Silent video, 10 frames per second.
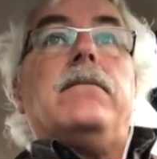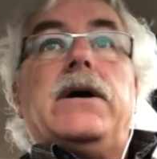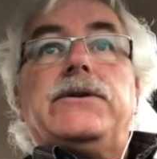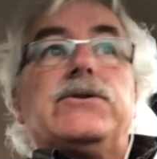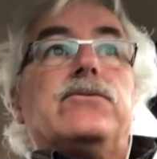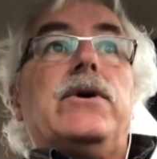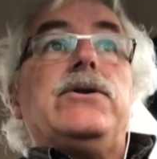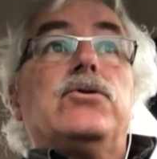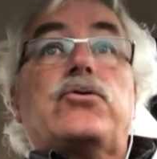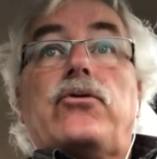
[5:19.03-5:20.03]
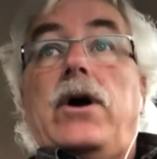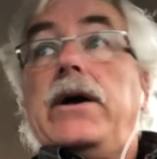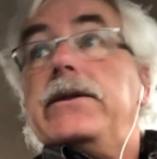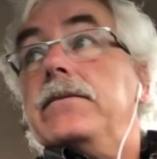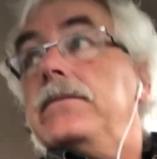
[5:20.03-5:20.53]
Mind you, when you
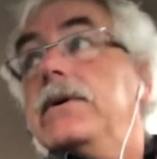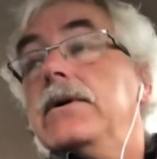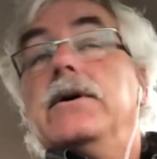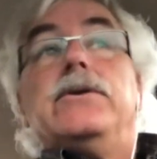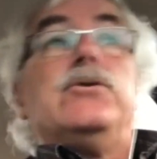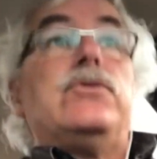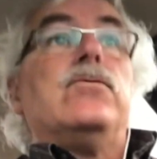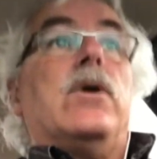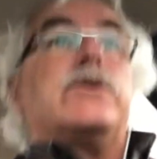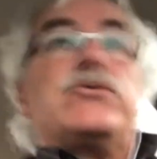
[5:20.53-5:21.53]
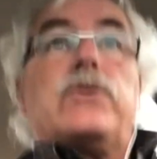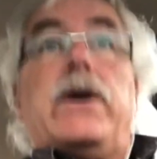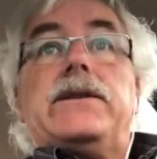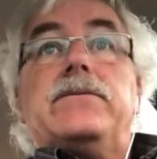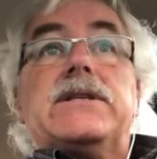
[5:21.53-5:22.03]
try them, you do want to
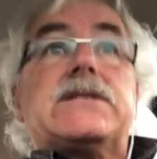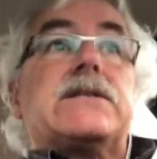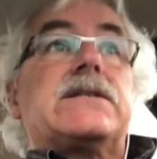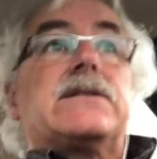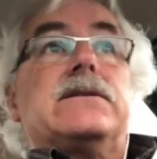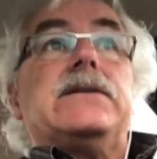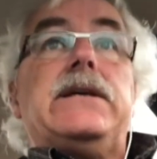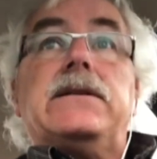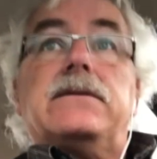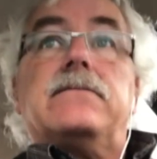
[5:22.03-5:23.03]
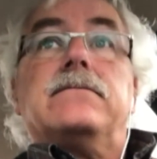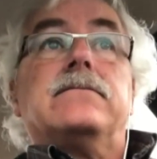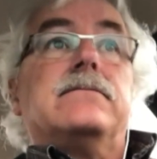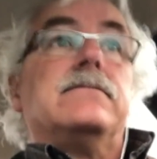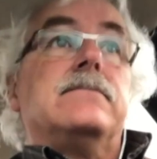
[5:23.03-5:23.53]
try them in
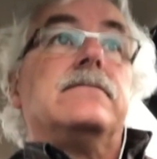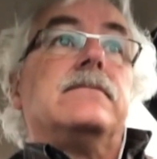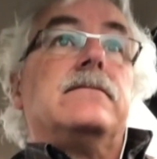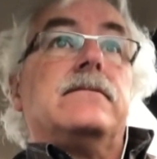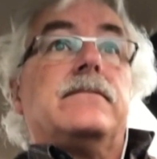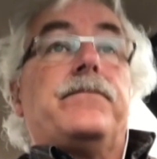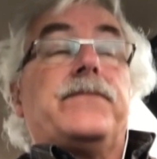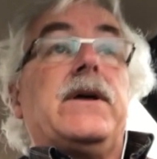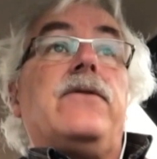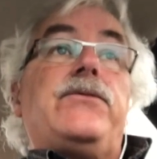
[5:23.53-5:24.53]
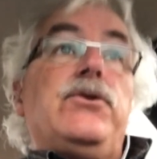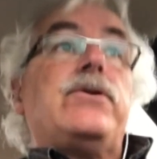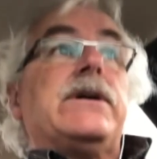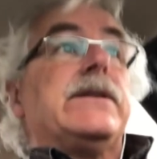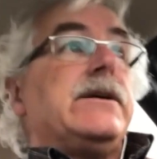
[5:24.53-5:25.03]
a few
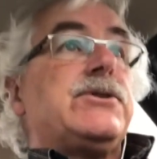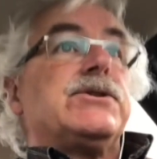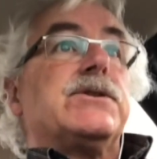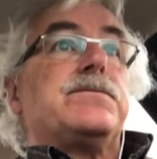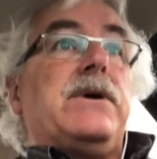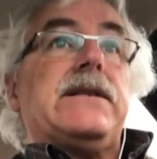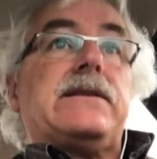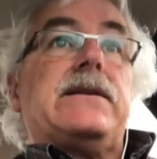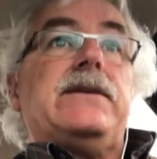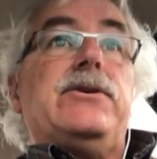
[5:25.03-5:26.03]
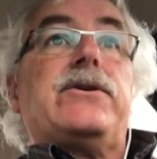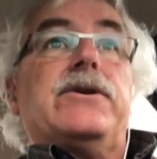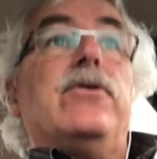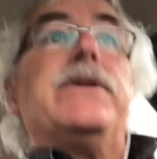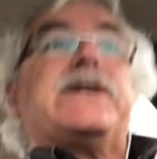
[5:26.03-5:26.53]
conditions, but you can
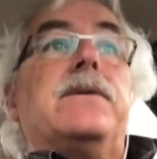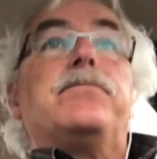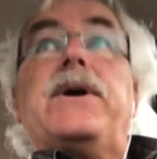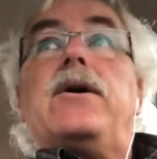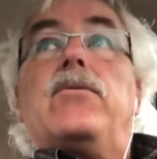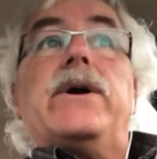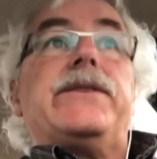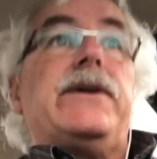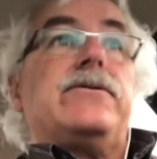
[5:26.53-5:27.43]
only compare when they're in